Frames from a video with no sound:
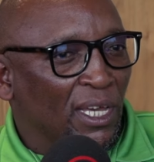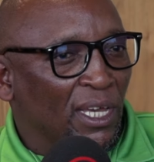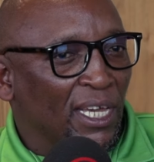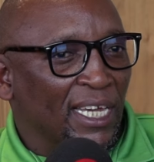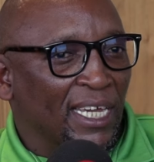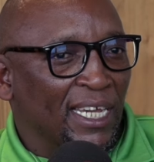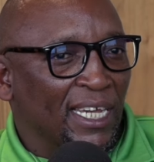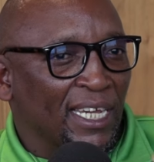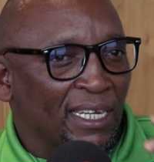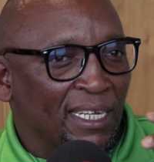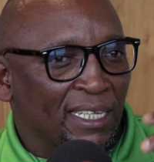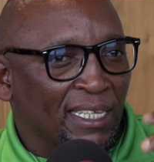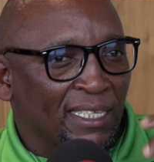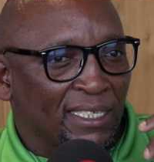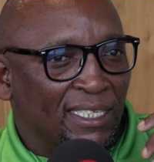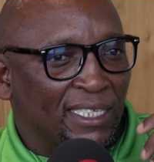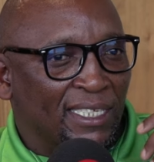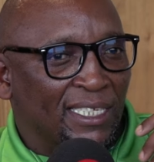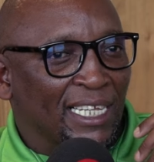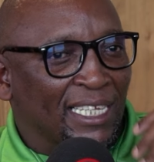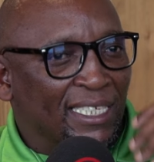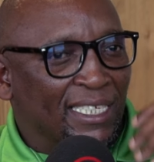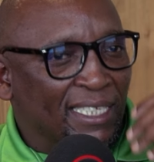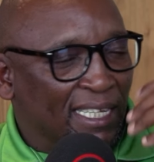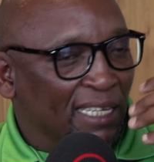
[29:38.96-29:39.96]
Uh,
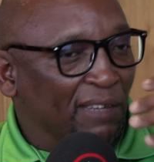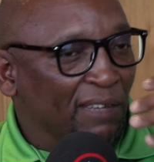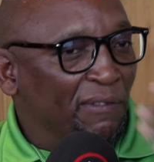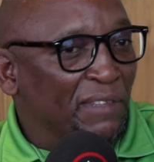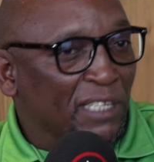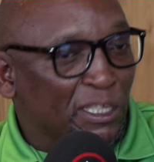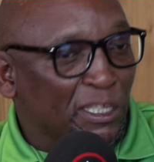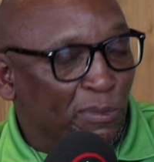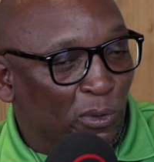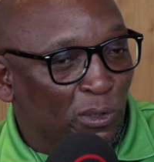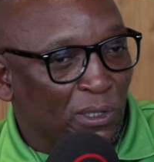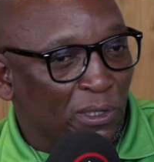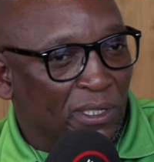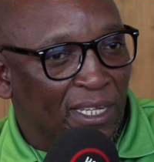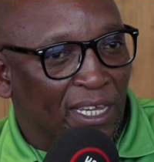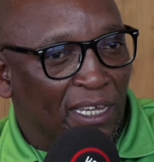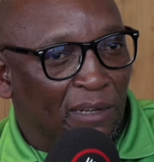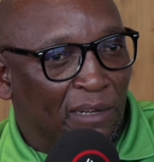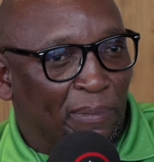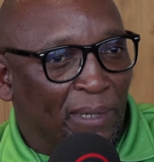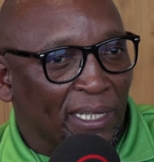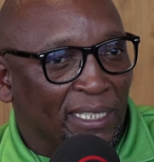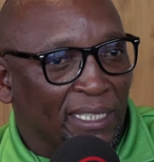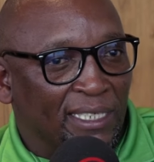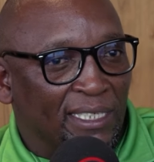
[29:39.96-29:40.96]
let's let's give these
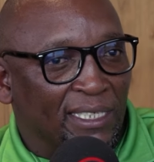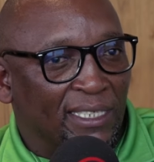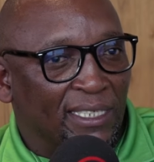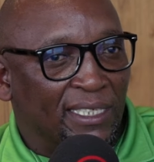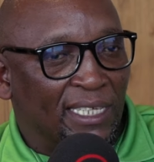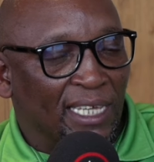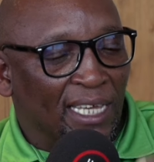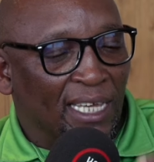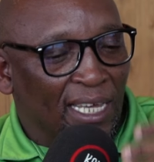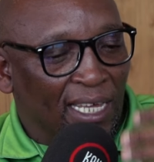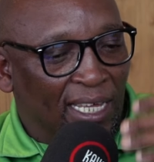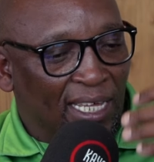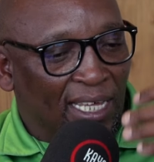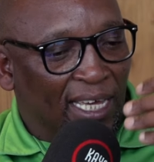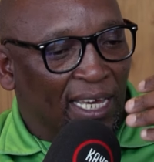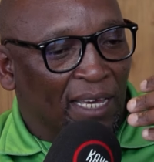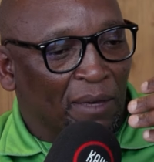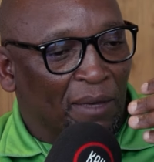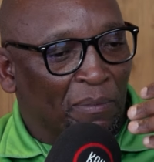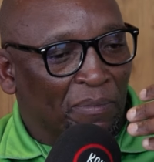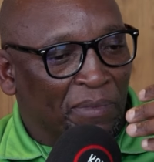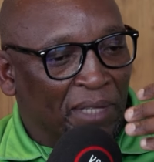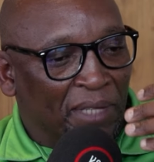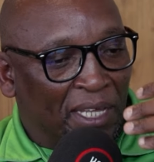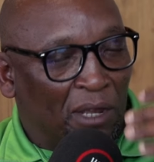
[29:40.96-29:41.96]
political parties
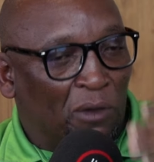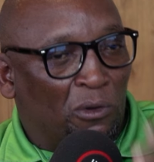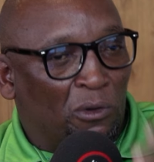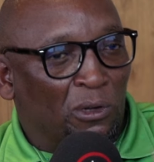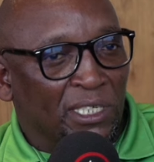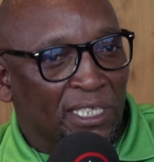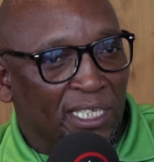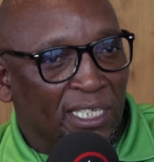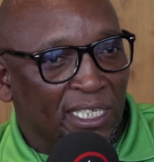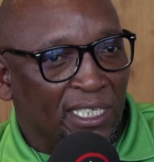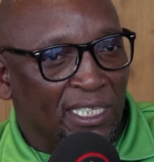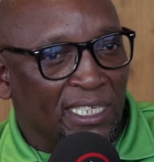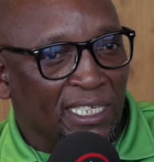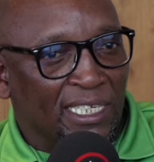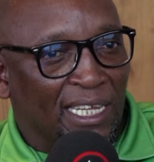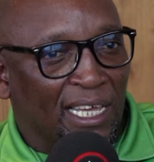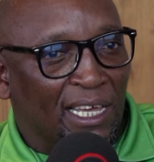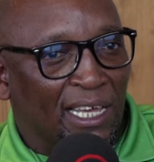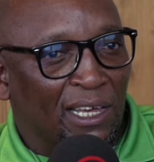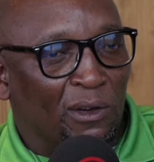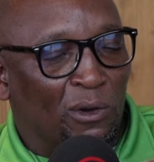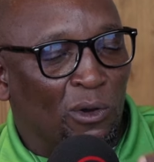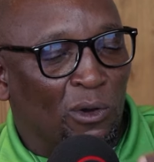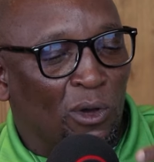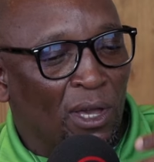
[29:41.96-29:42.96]
um, that are contesting
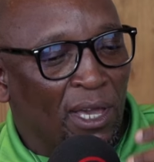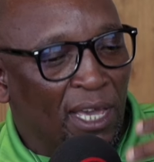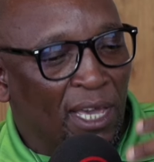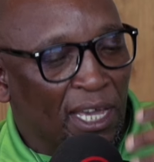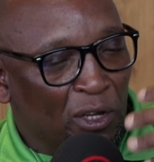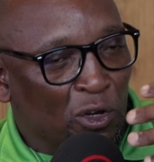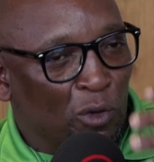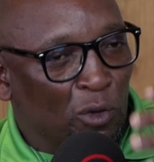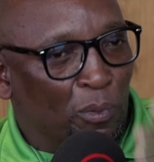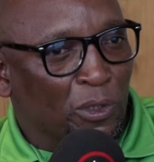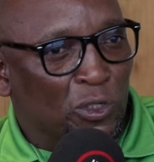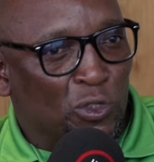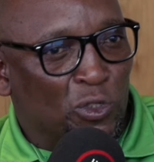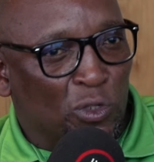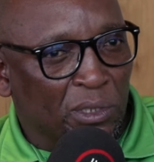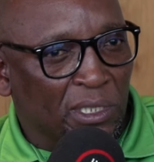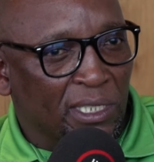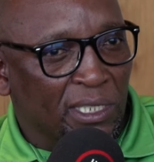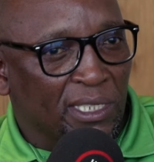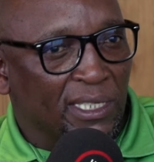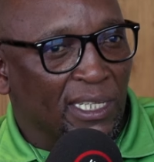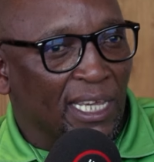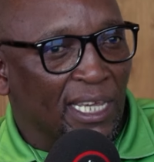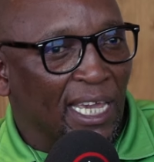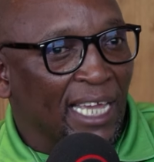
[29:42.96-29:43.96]
now an
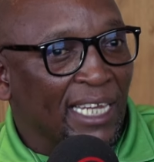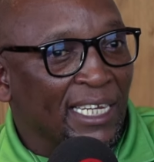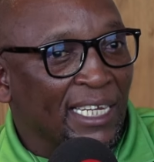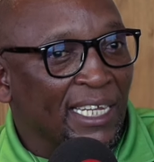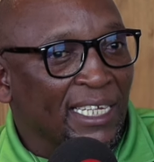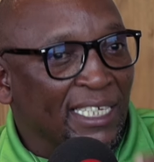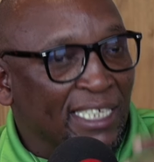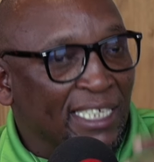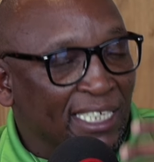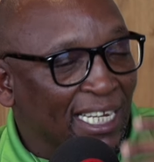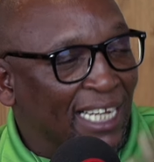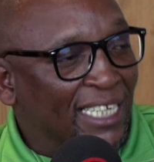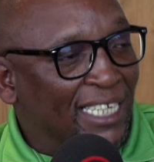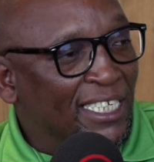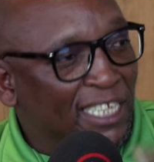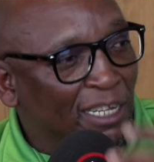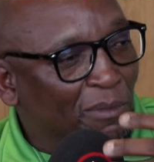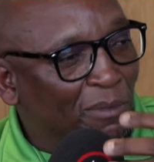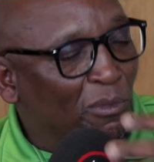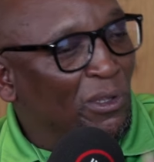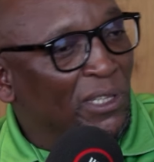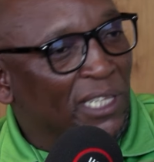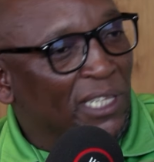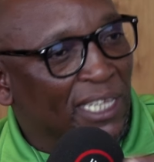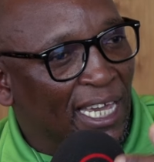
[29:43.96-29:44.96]
opportunity, and then judge
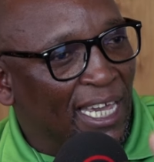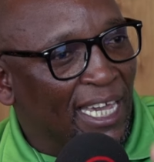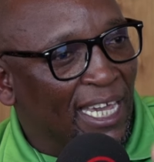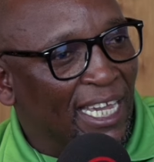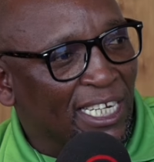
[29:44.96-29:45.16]
them on their